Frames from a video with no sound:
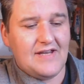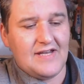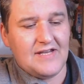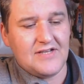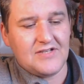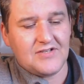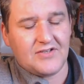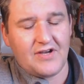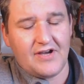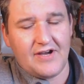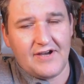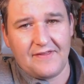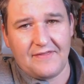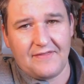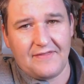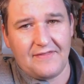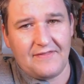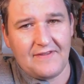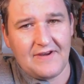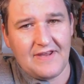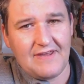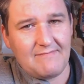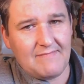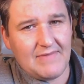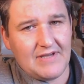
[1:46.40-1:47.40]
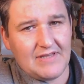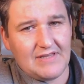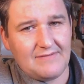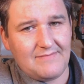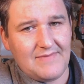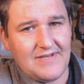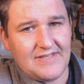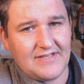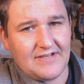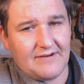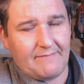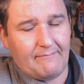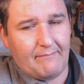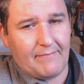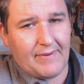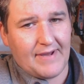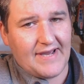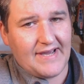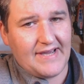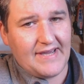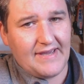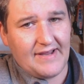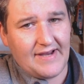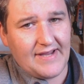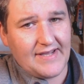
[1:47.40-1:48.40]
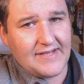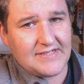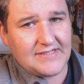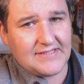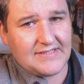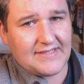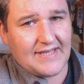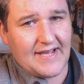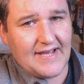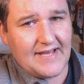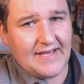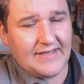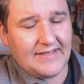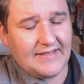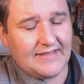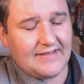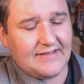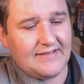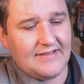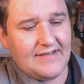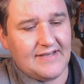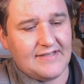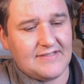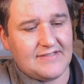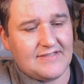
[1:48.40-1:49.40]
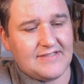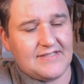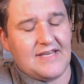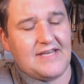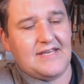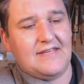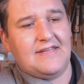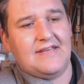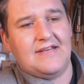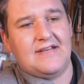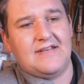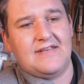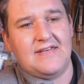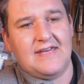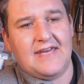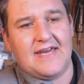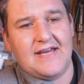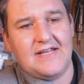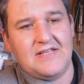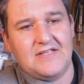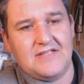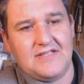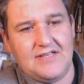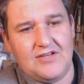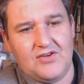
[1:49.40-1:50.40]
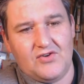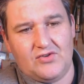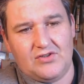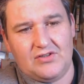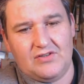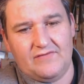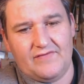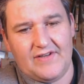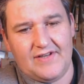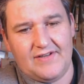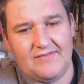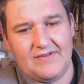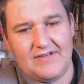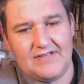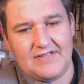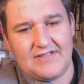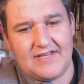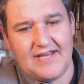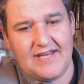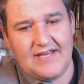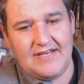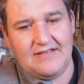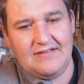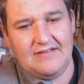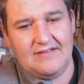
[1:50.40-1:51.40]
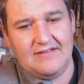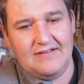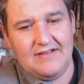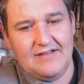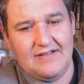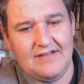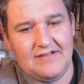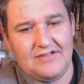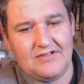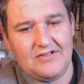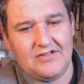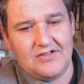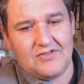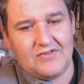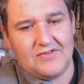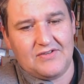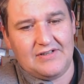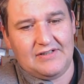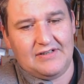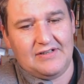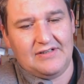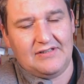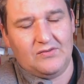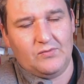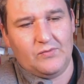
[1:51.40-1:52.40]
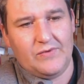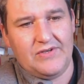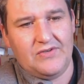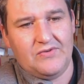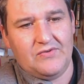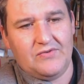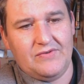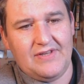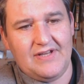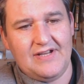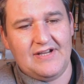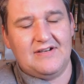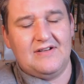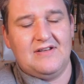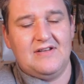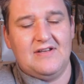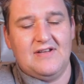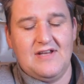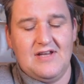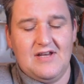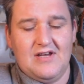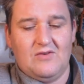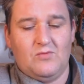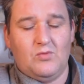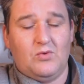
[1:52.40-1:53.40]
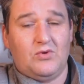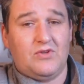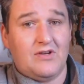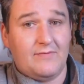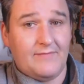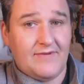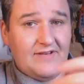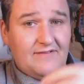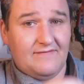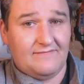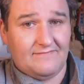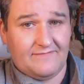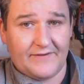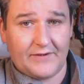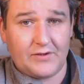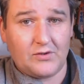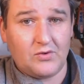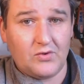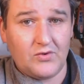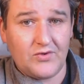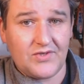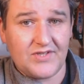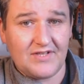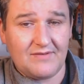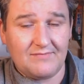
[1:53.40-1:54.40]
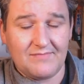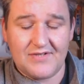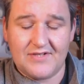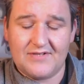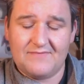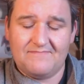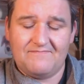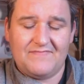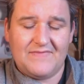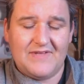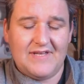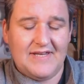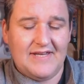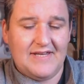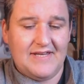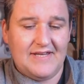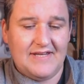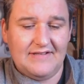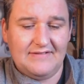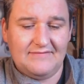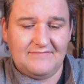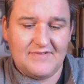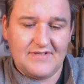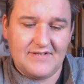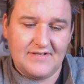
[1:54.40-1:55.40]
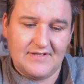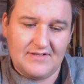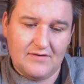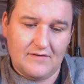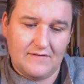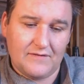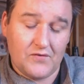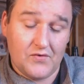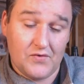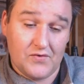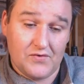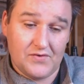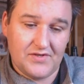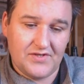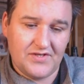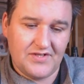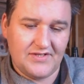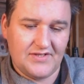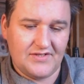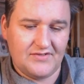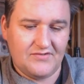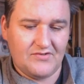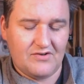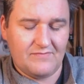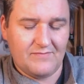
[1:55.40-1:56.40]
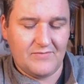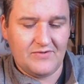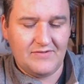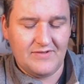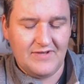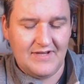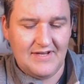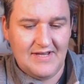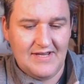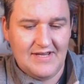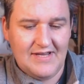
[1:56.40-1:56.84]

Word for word: It's got a 3mm Pyrex tank inside there. You can't see all of it, it's hidden. It's just got a little window there. We'll come in for close-ups, of course, as normal.